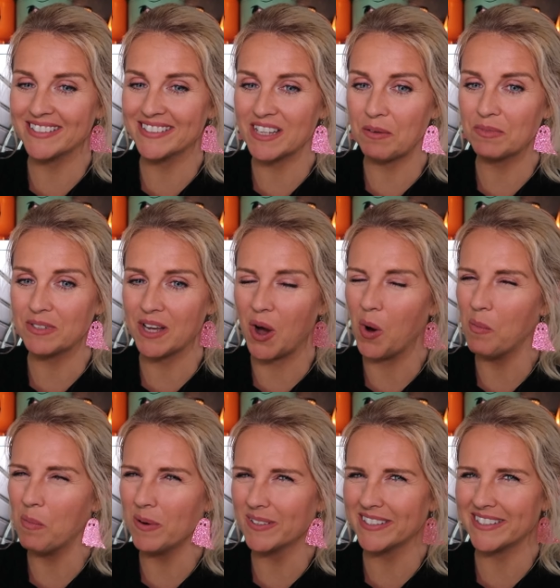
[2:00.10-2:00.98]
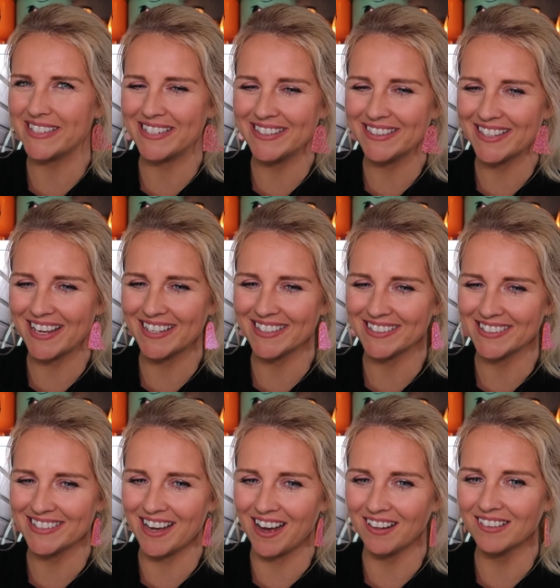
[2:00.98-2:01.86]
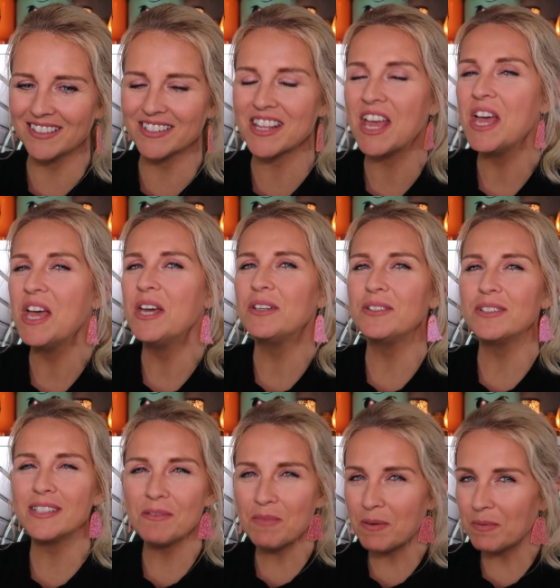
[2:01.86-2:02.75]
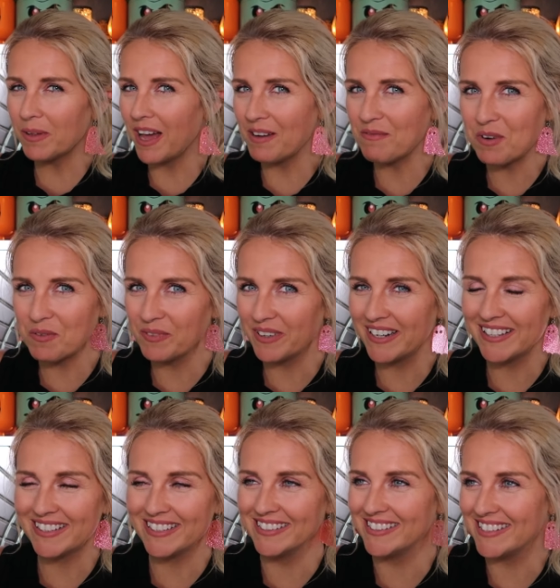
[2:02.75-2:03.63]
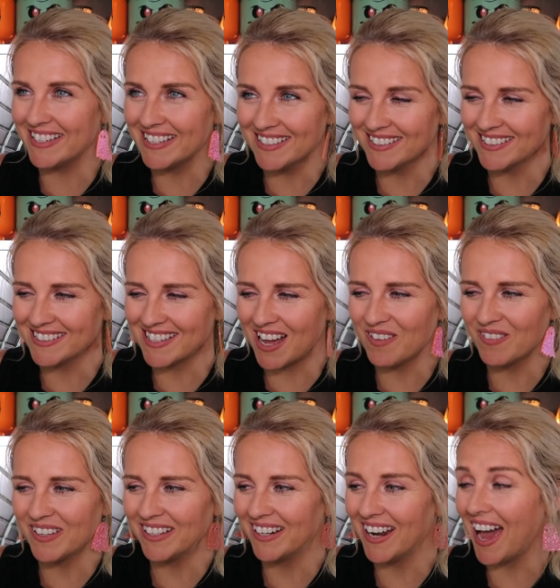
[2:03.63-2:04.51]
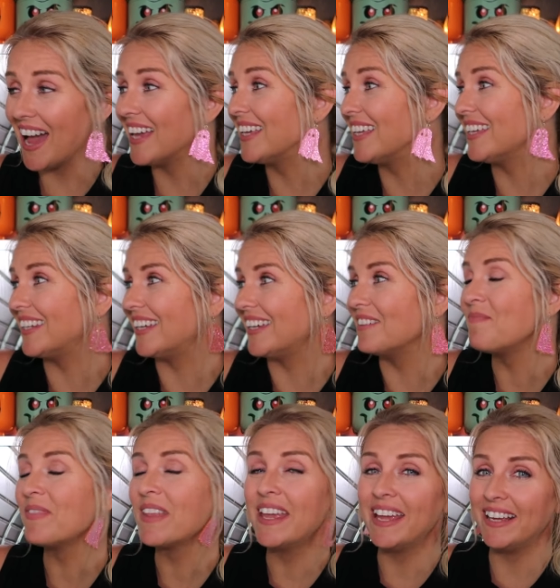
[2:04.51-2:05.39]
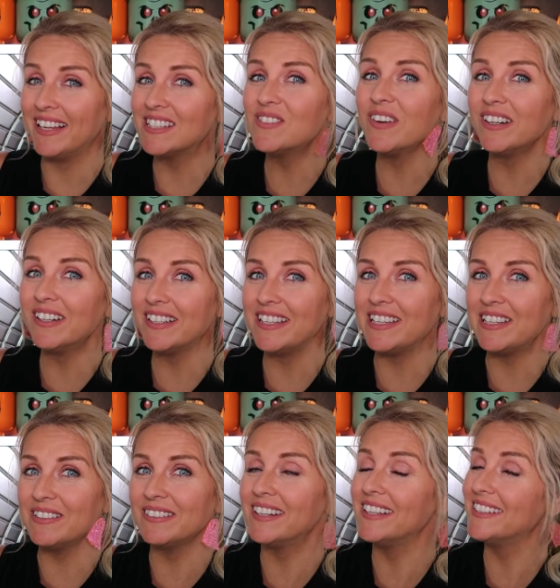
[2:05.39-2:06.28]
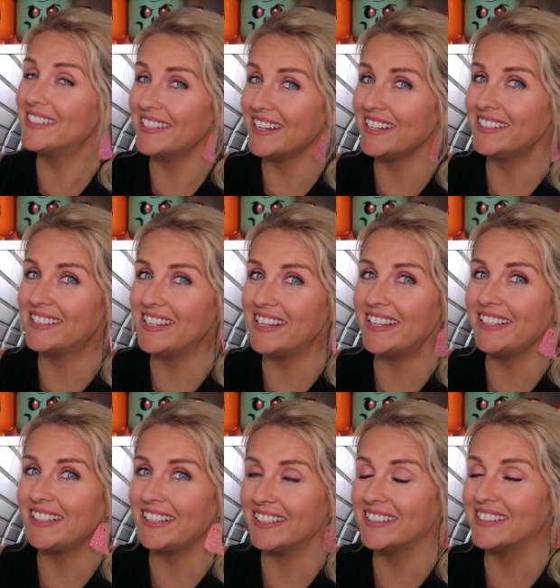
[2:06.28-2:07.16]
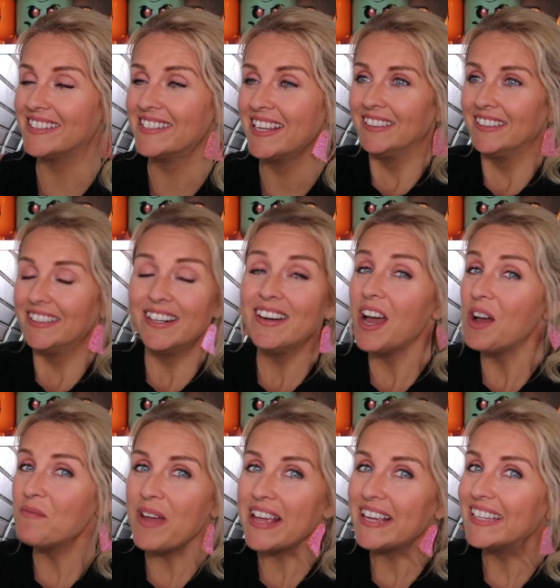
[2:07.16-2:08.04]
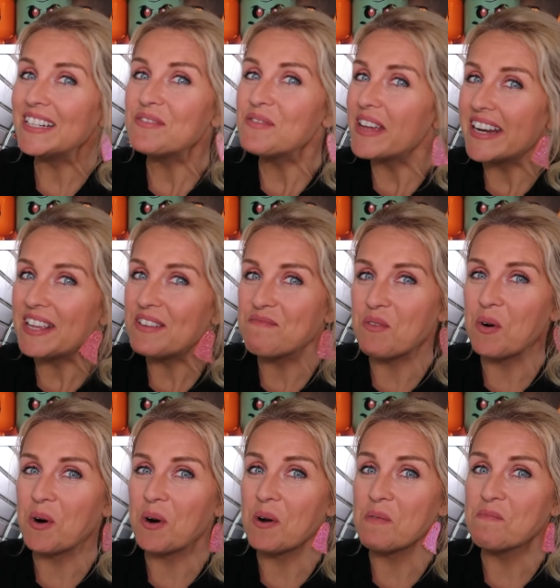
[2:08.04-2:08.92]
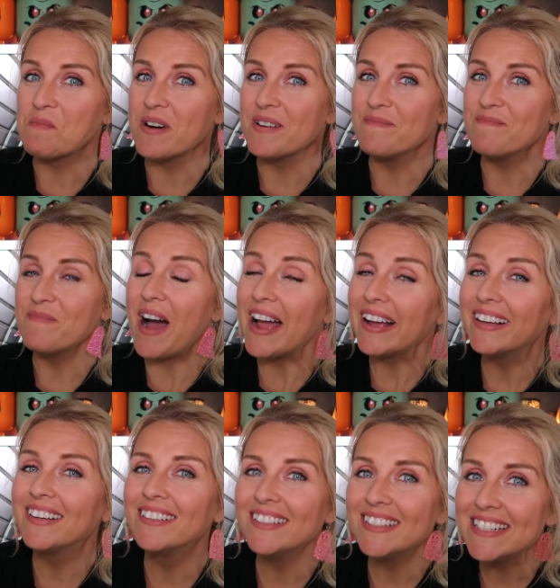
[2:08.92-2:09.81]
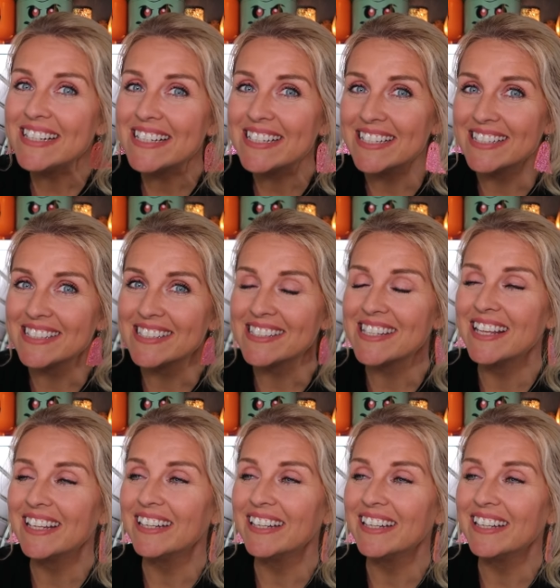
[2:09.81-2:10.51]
this up to almost ten thousand dollars. Do some people have more money than sense? I mean, I get it. It's very cute. It's an antique. It's they're not making them anymore, but my goodness,